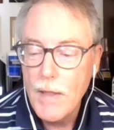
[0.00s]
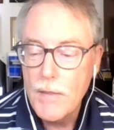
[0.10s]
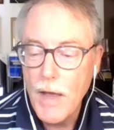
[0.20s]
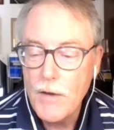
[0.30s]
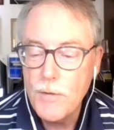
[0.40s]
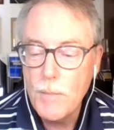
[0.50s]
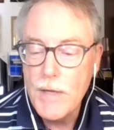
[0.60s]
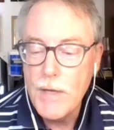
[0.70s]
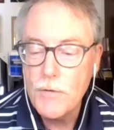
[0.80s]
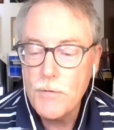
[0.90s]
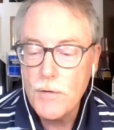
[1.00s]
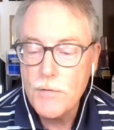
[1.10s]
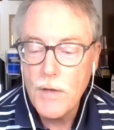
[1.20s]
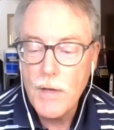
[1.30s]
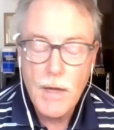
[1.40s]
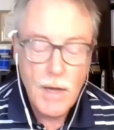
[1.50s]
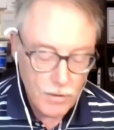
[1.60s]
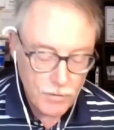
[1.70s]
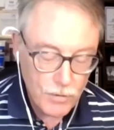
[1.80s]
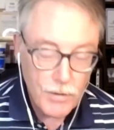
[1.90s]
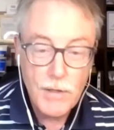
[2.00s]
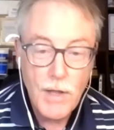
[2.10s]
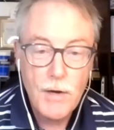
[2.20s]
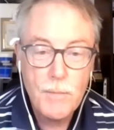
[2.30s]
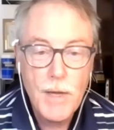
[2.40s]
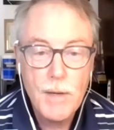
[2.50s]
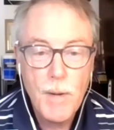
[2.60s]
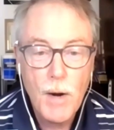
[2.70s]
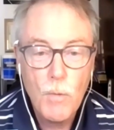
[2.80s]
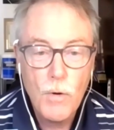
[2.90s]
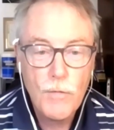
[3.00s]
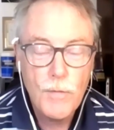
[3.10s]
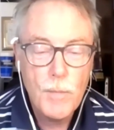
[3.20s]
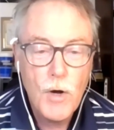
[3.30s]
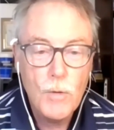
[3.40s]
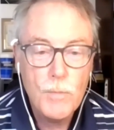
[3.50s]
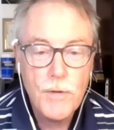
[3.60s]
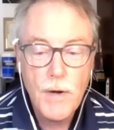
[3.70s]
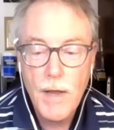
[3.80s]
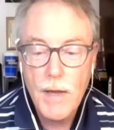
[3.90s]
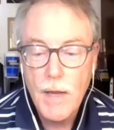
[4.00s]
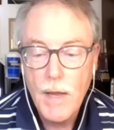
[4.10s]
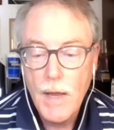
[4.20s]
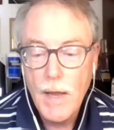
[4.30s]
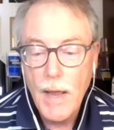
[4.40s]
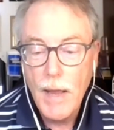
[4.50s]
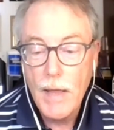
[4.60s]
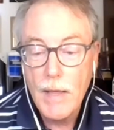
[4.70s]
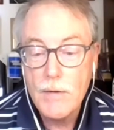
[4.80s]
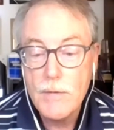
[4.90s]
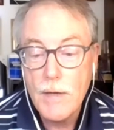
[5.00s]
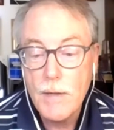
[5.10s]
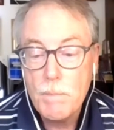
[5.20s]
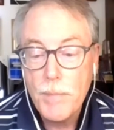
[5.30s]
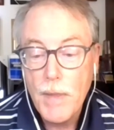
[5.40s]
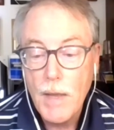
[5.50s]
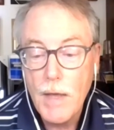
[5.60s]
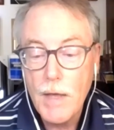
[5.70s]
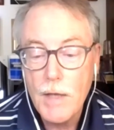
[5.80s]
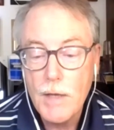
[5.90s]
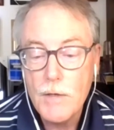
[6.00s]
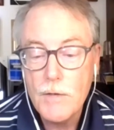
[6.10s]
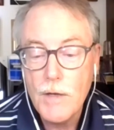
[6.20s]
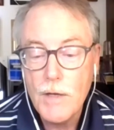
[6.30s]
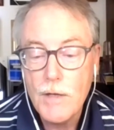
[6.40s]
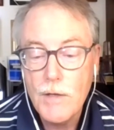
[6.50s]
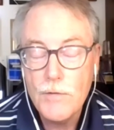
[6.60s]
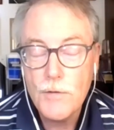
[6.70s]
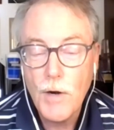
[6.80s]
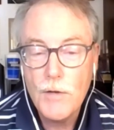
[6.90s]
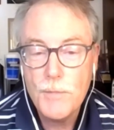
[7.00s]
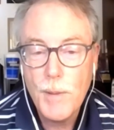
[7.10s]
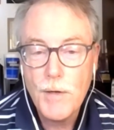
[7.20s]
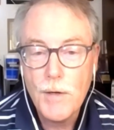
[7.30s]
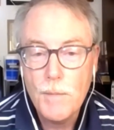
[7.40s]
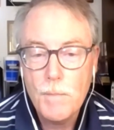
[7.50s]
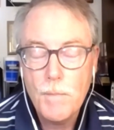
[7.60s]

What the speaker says: That should be interesting. Certainly a lot of debate about work from home today, and he's a great speaker.